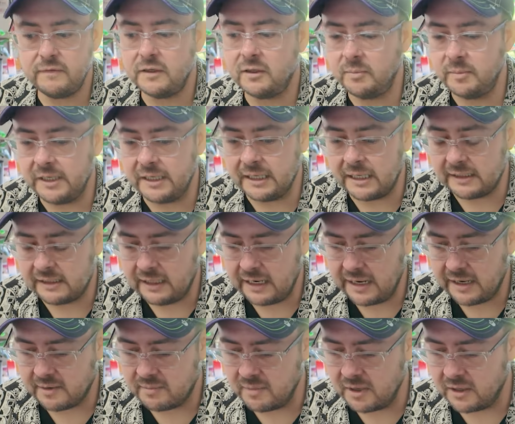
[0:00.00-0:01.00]
filming at
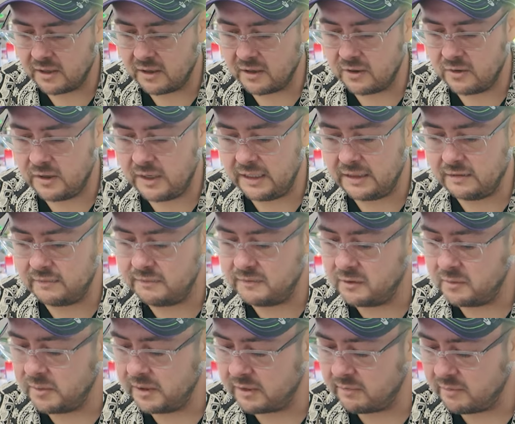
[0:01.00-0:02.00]
Lake Mungo and the
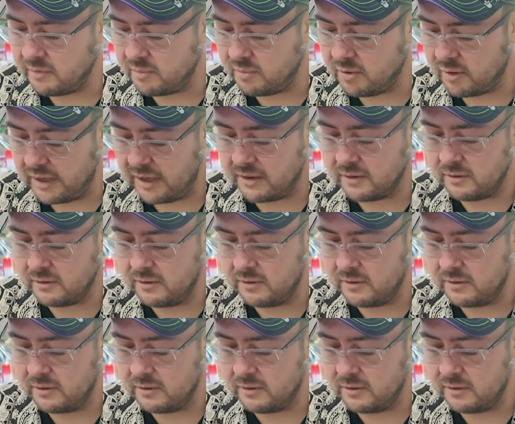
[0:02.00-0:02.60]
filming of the prayer